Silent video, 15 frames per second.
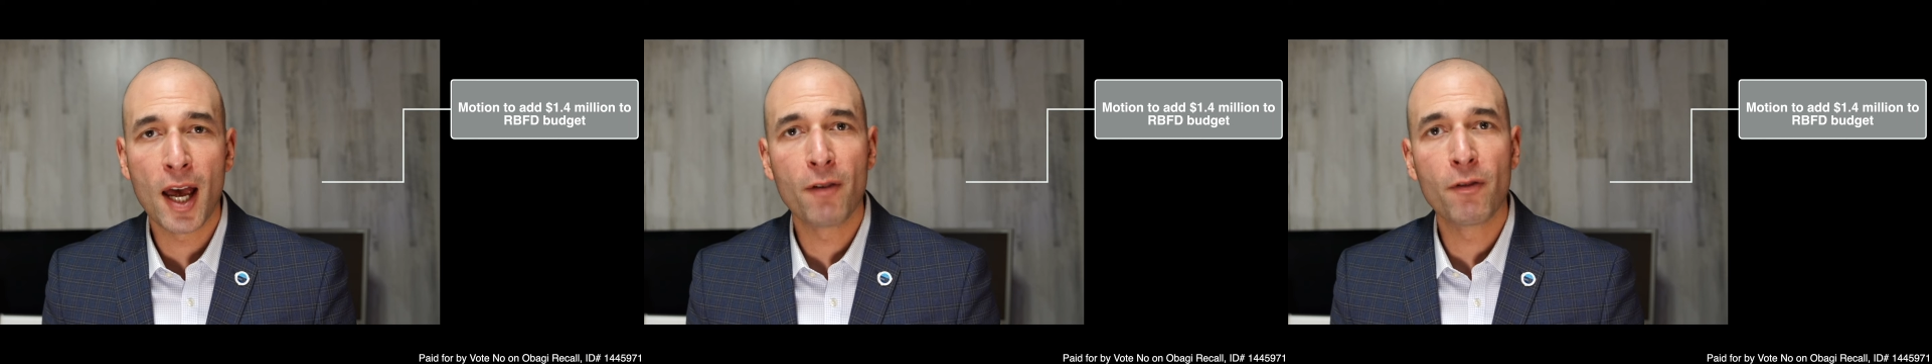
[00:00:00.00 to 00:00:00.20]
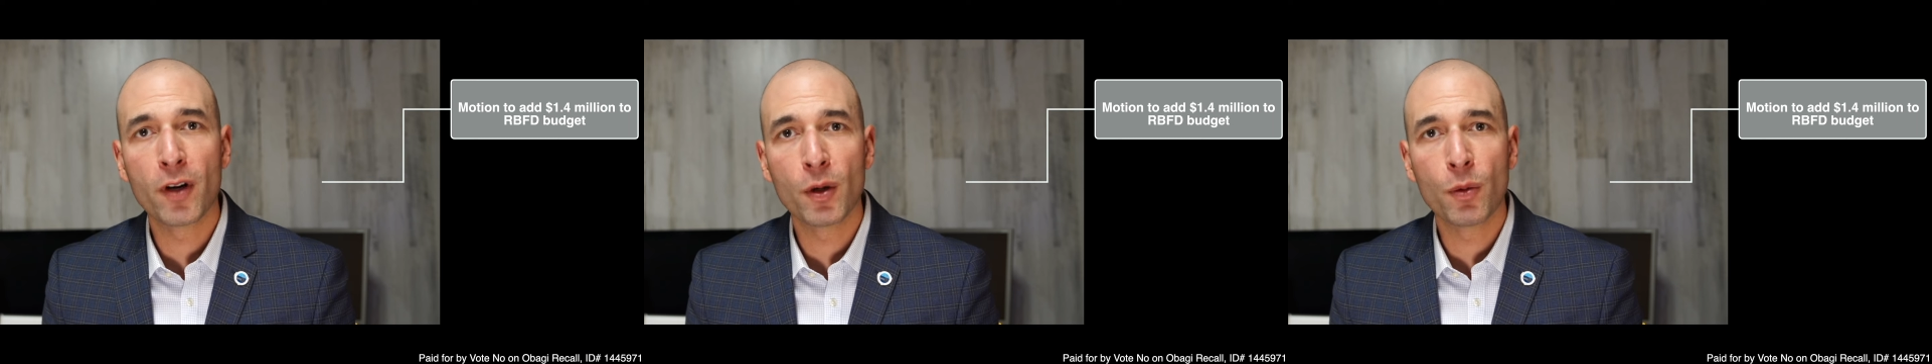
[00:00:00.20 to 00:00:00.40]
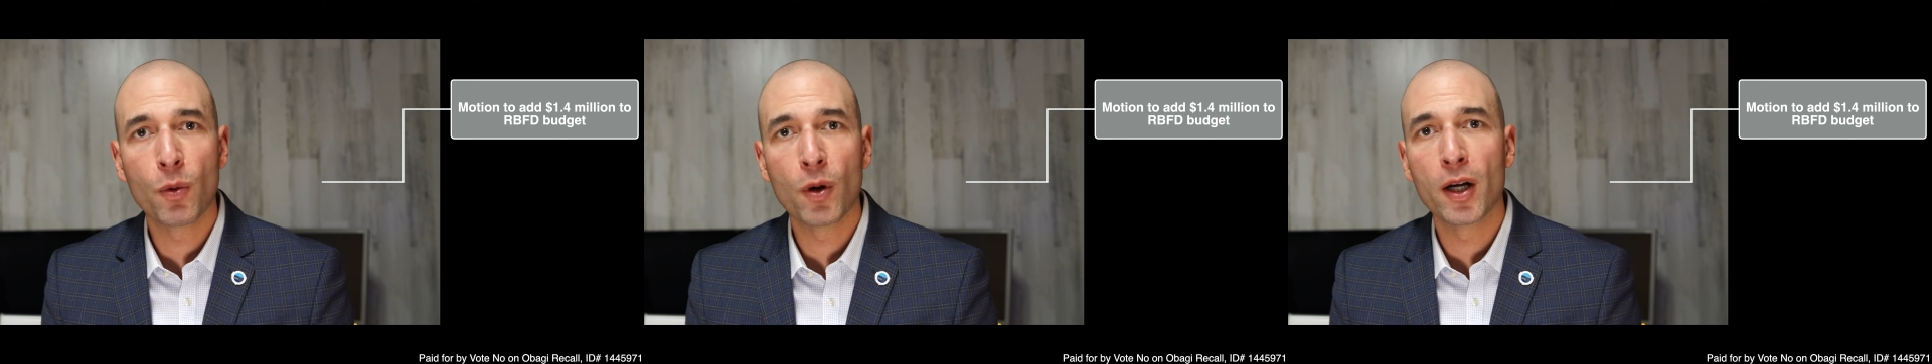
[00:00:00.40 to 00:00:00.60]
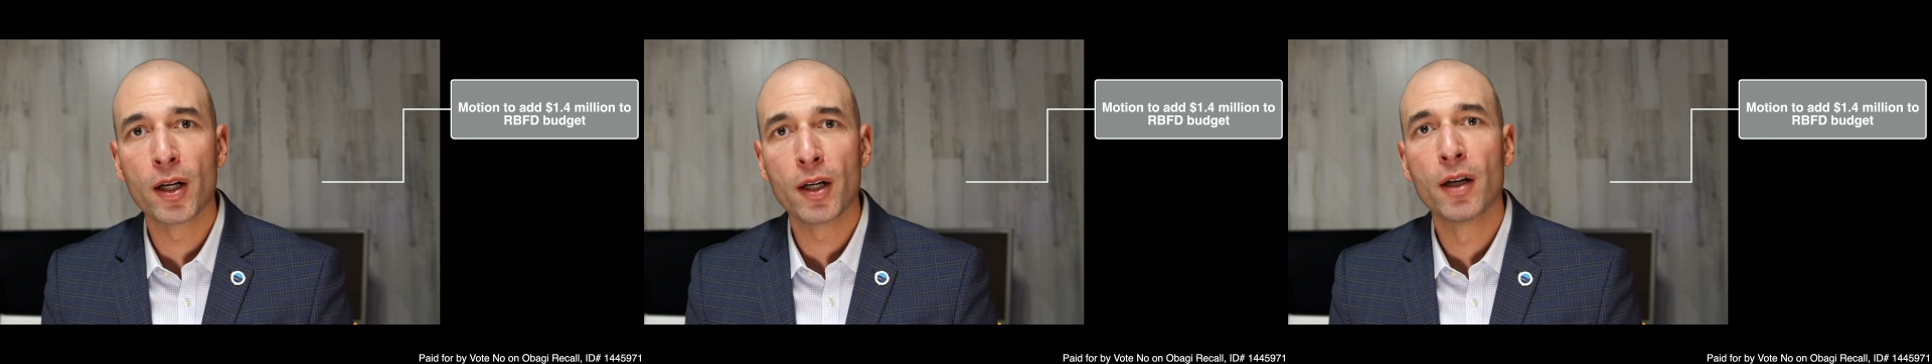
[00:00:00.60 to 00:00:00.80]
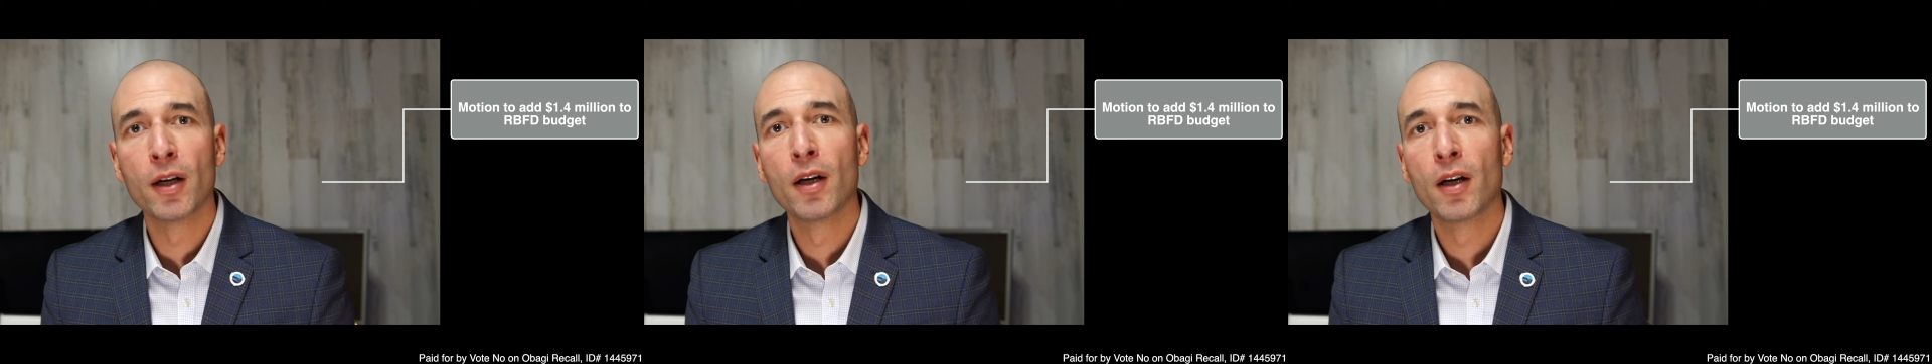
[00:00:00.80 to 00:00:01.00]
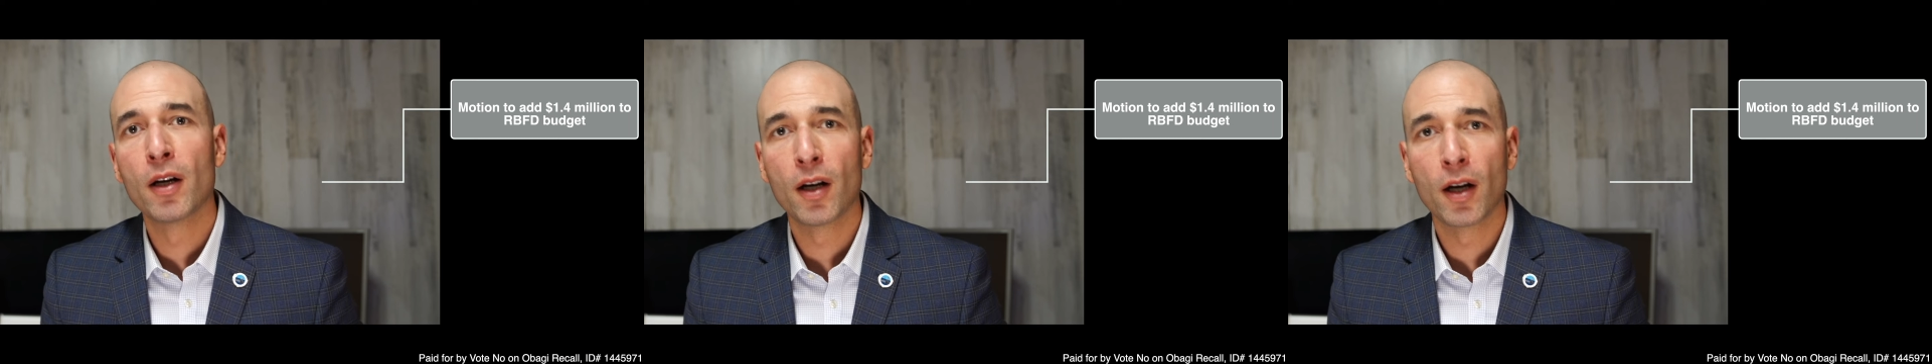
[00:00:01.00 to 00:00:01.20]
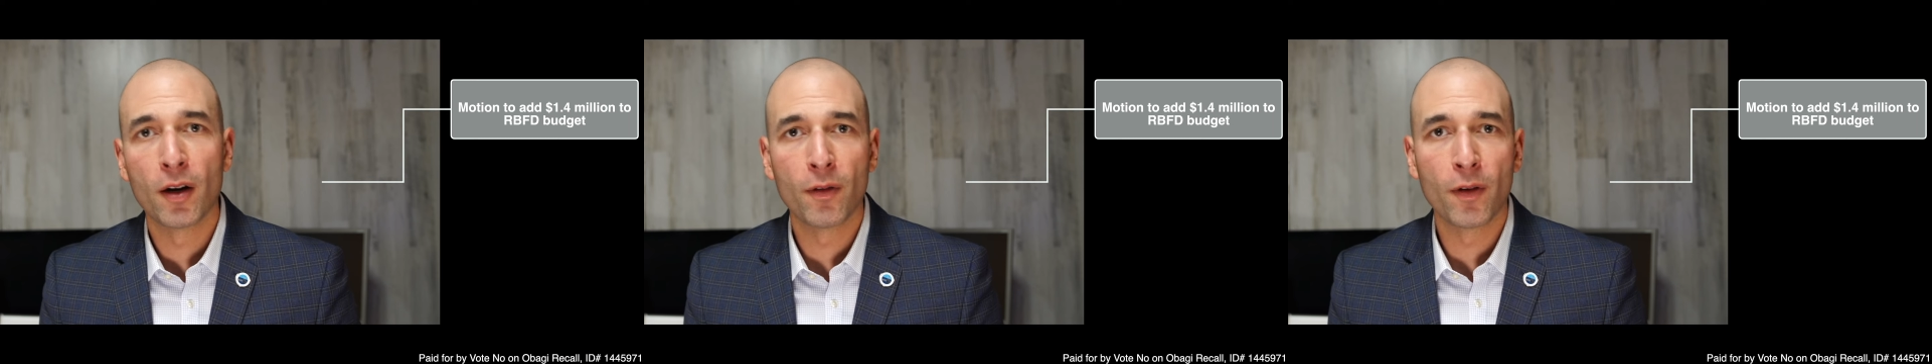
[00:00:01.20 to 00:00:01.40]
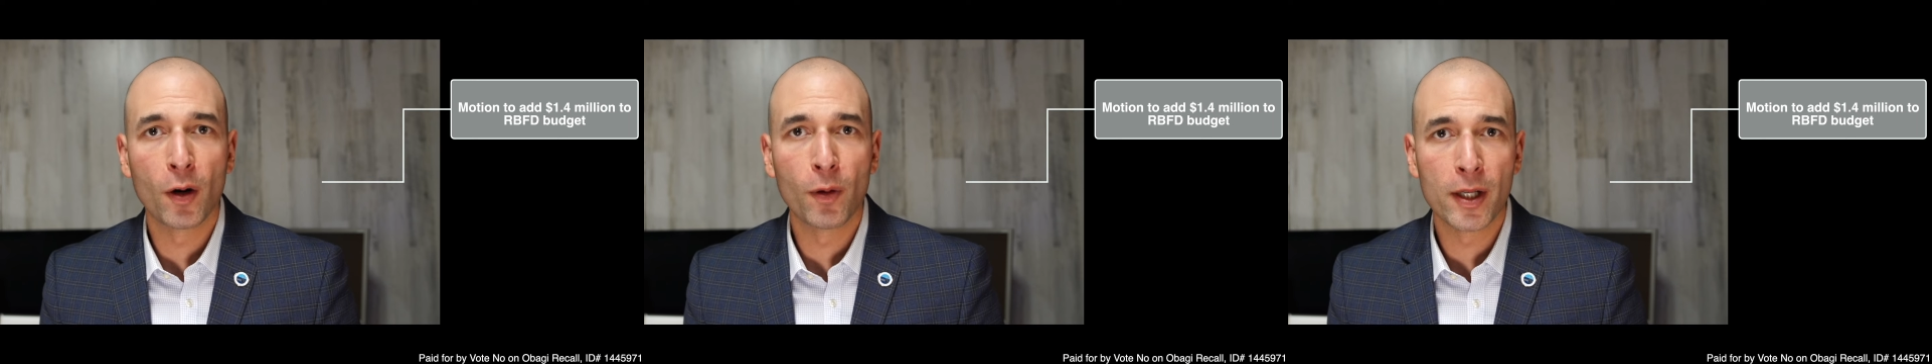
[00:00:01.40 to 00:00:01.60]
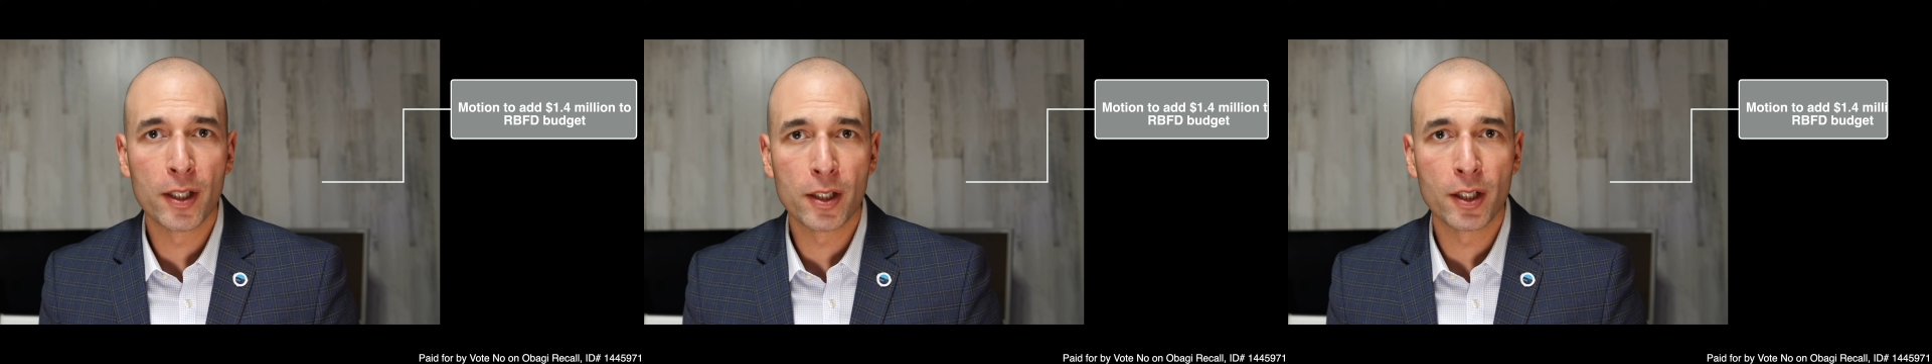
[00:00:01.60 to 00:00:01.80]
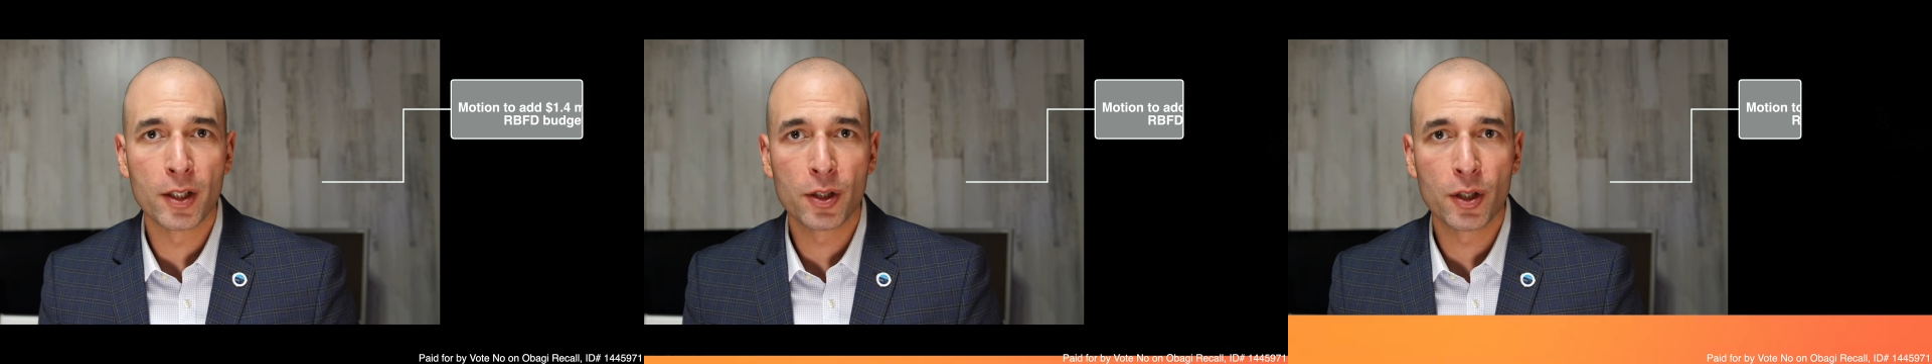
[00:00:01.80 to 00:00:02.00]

every one of our residents'